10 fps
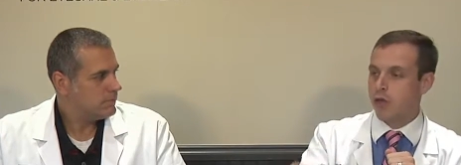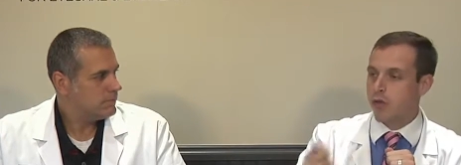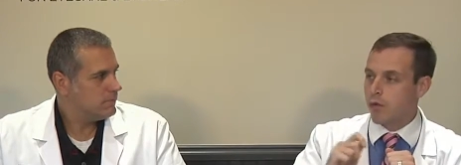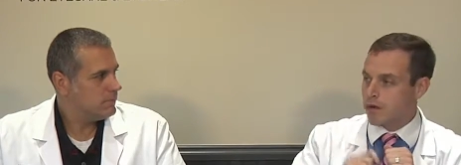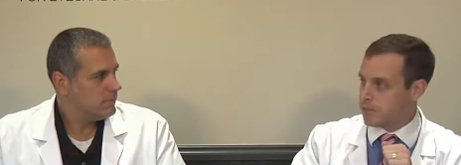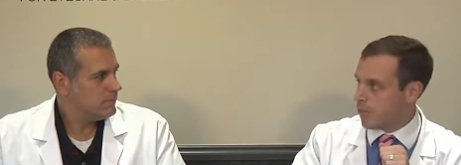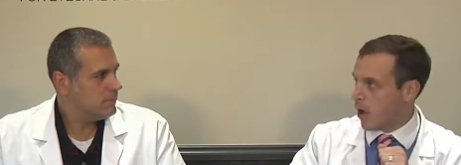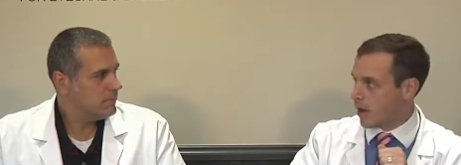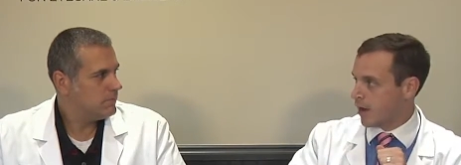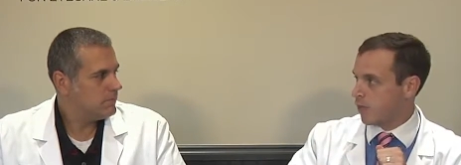Speaker 1: you
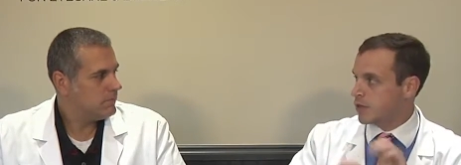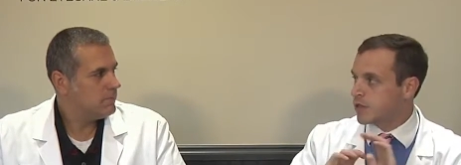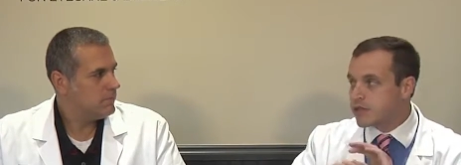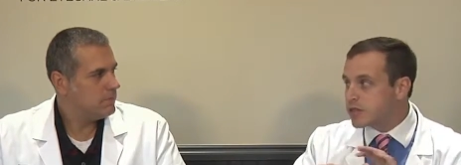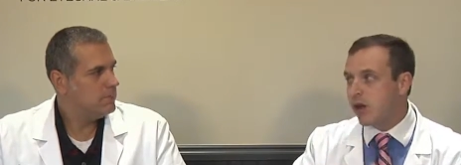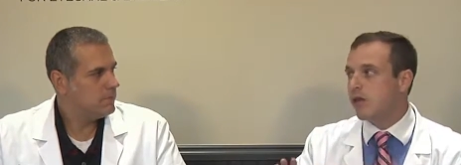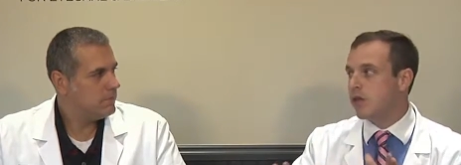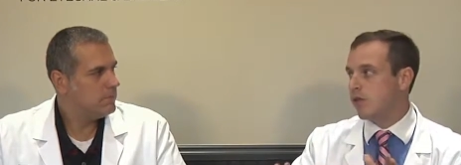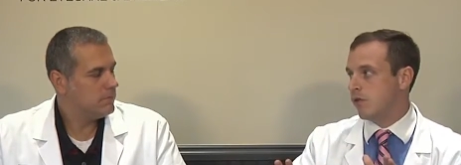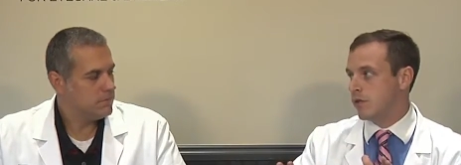responding, which is so
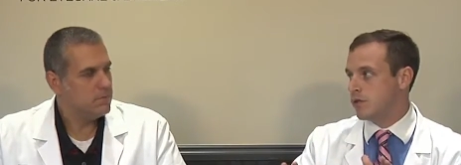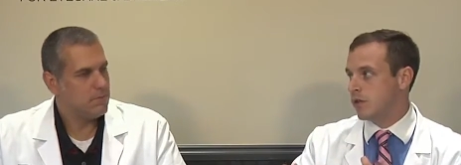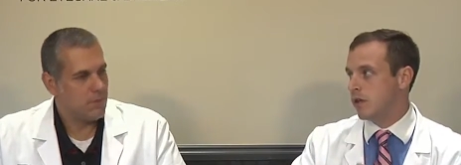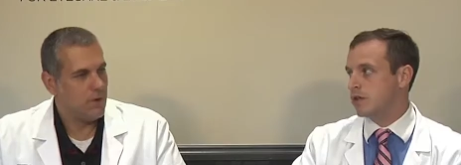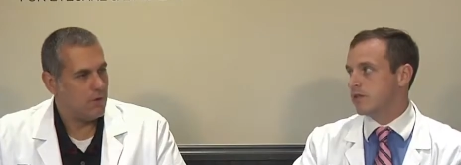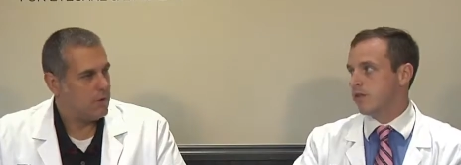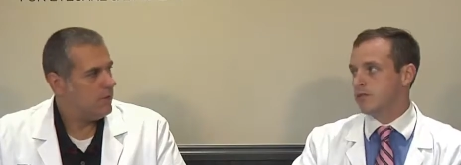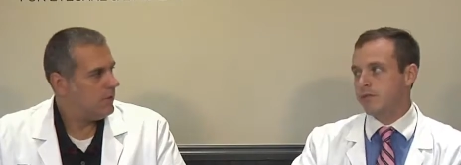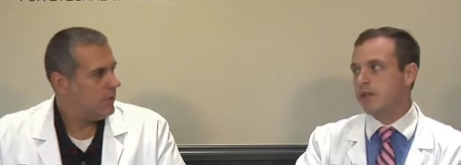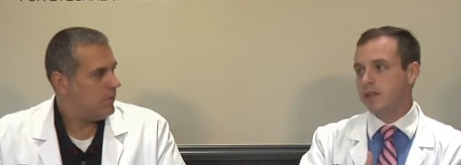huge. So
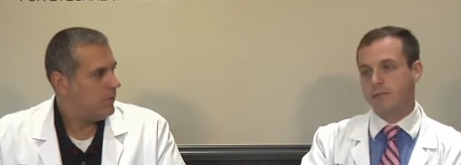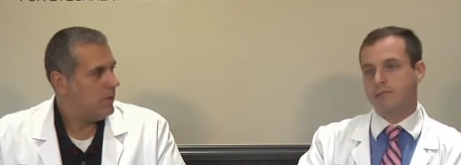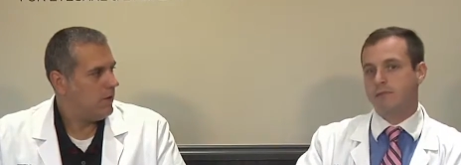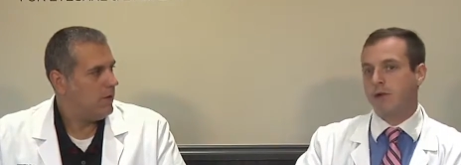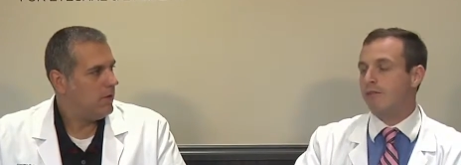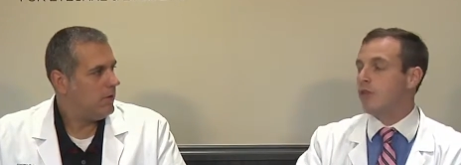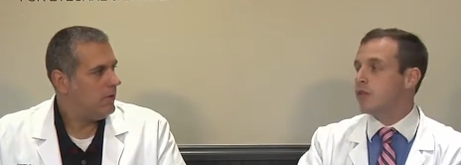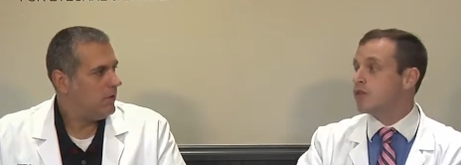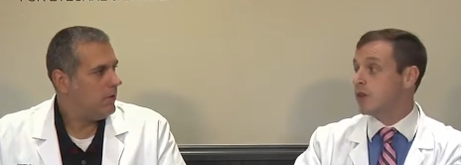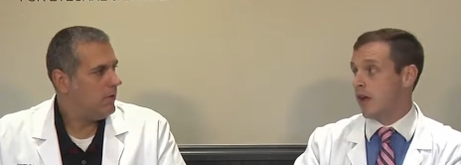it really
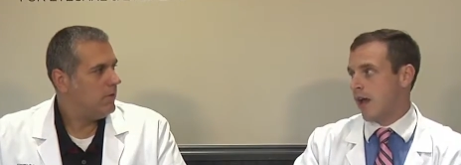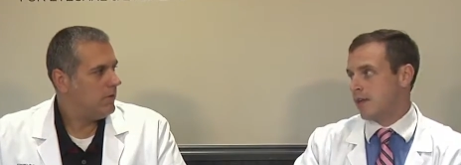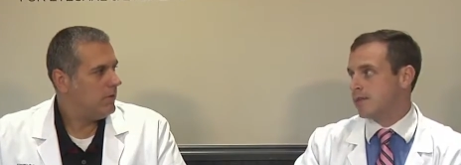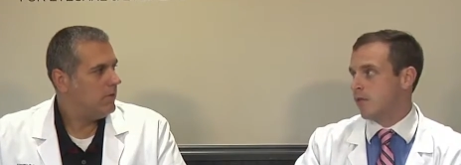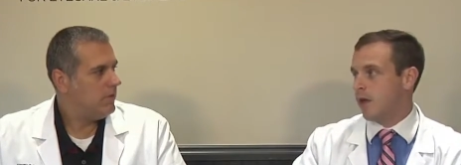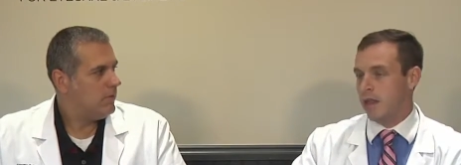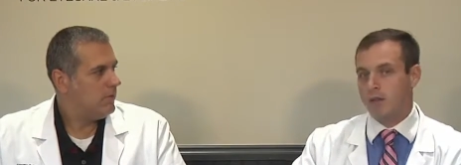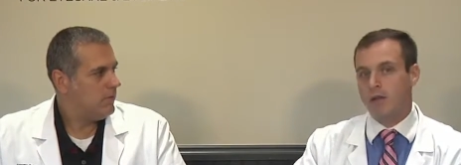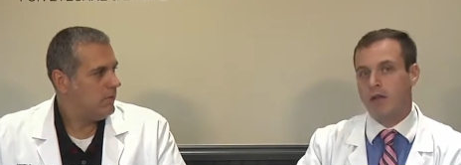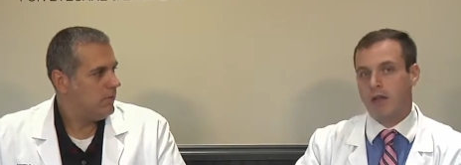revolutionized the way
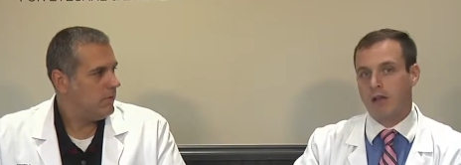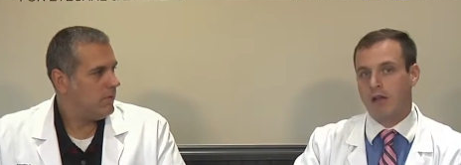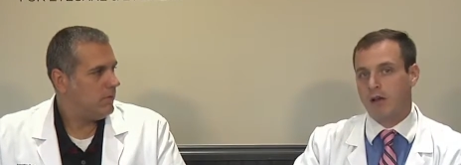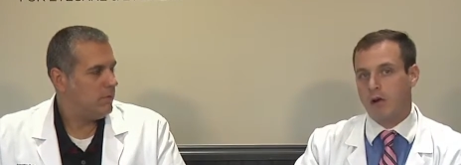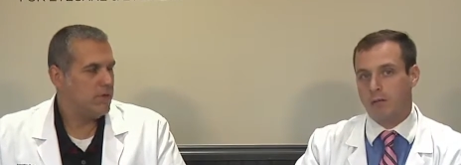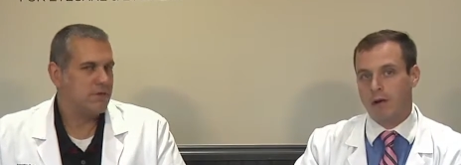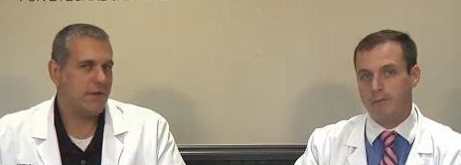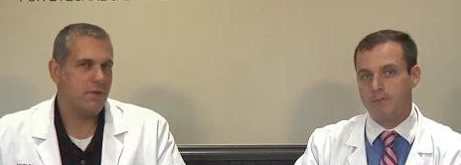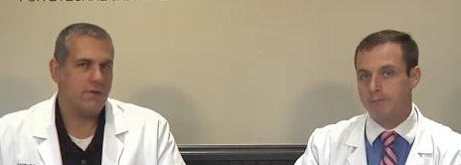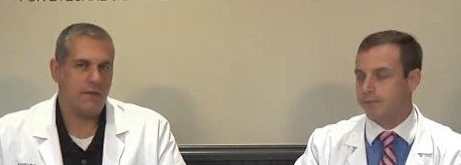that we look at glaucoma. Because
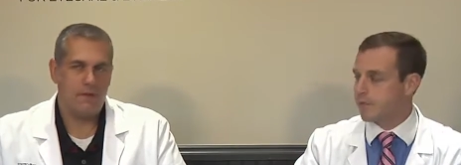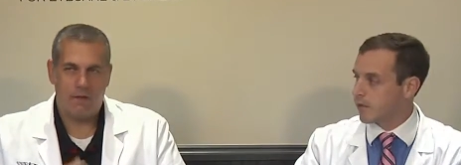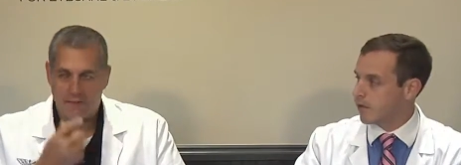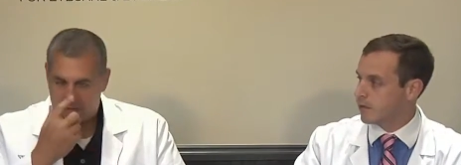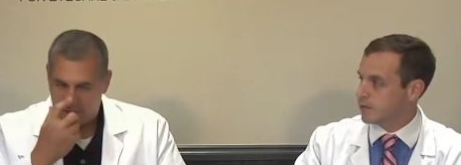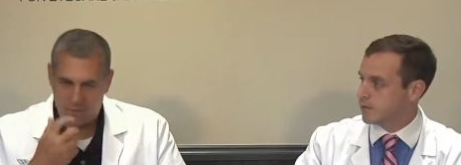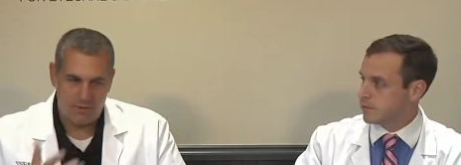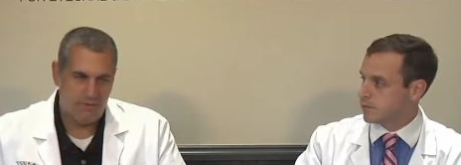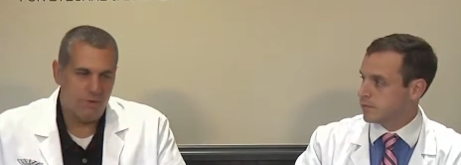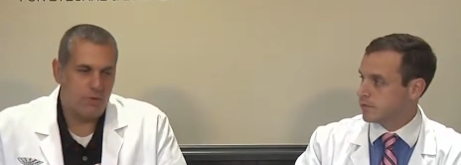
Speaker 2: like you said in the last
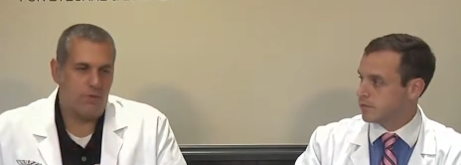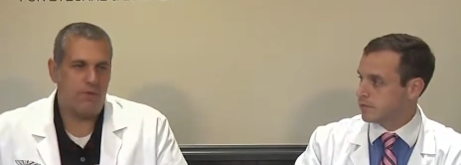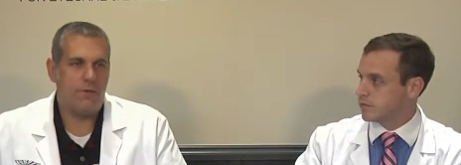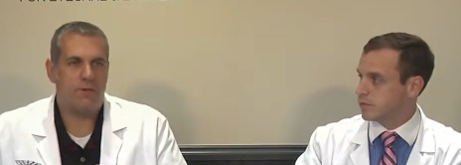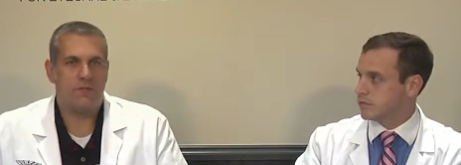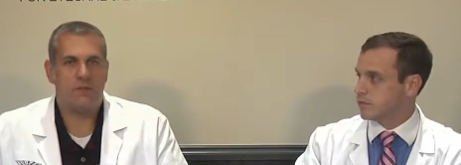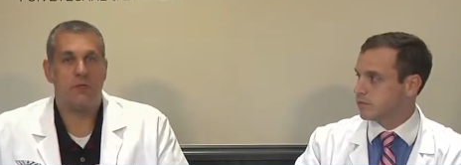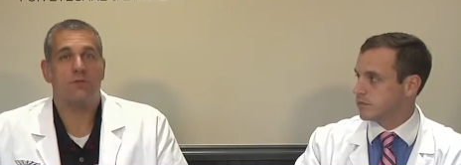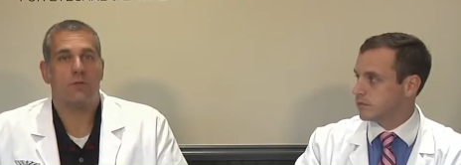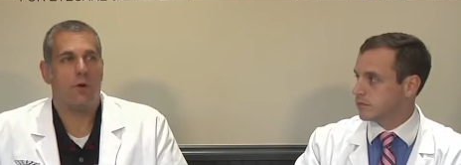segment, the visual field test
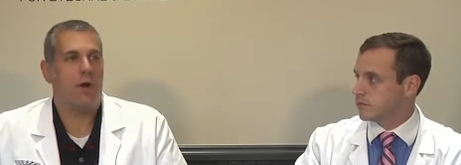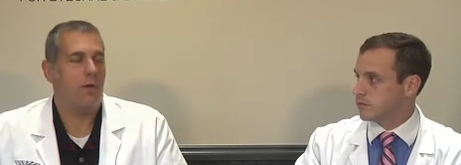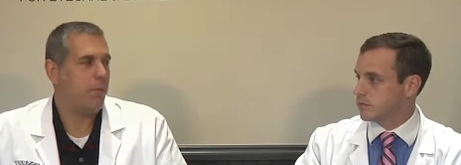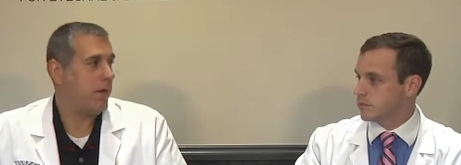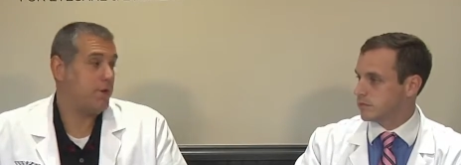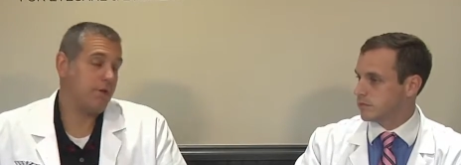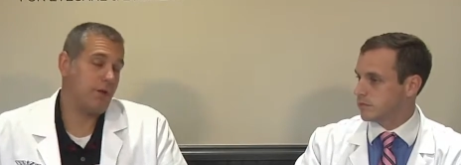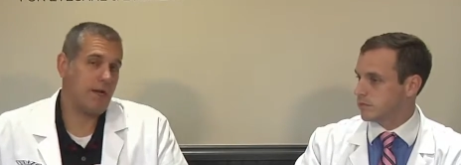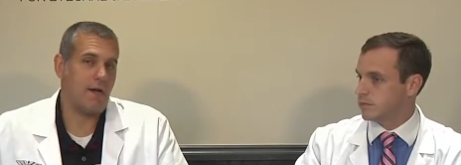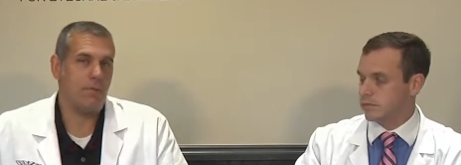does require the patient
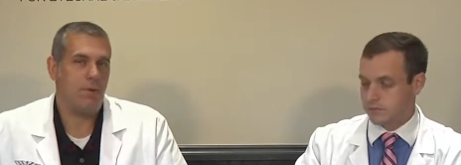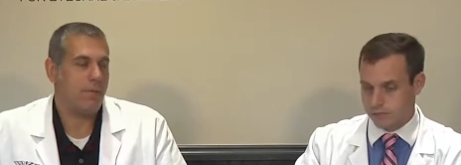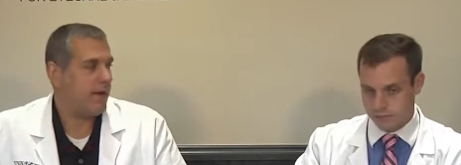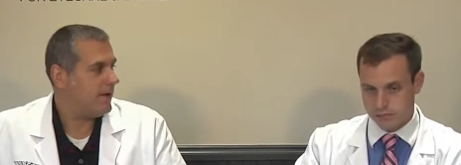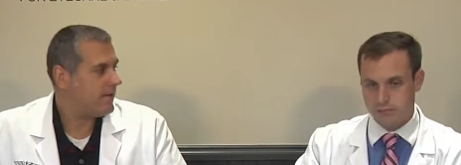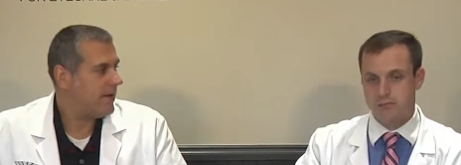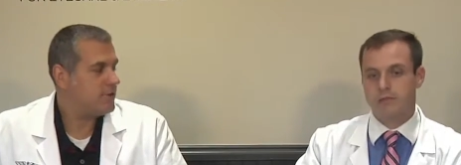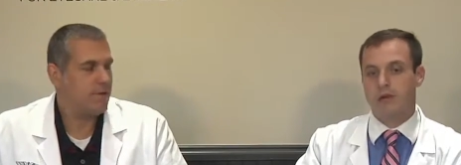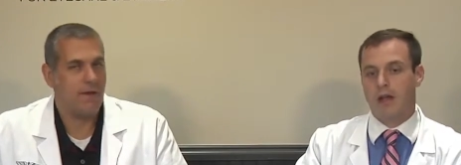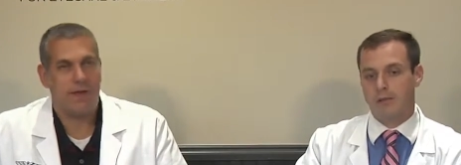to kind of be paying
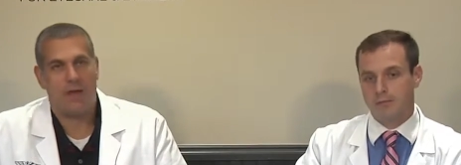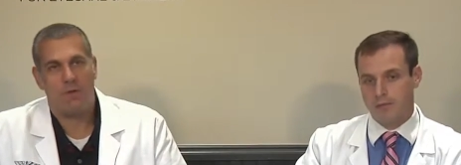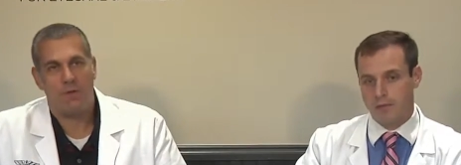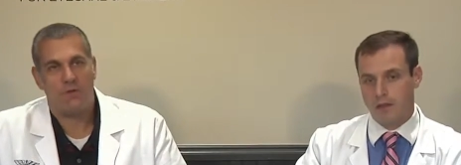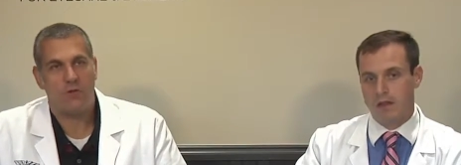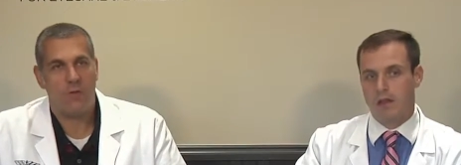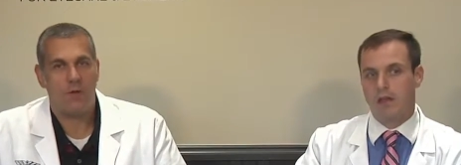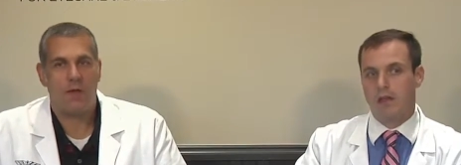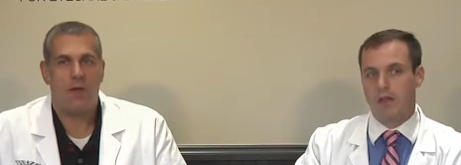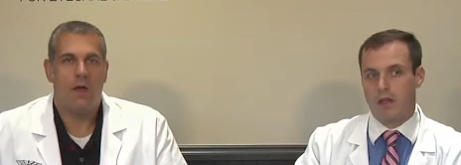attention. Right. They can't be
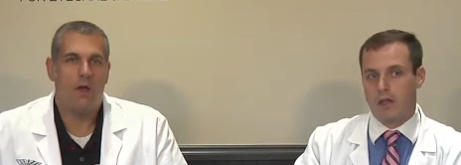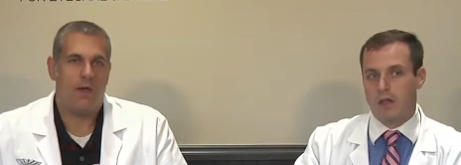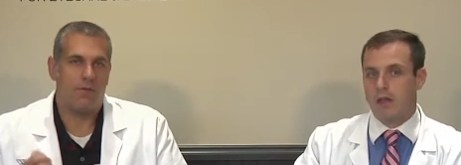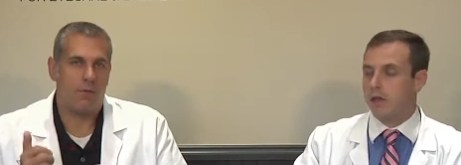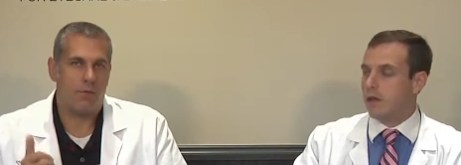sleeping. You have to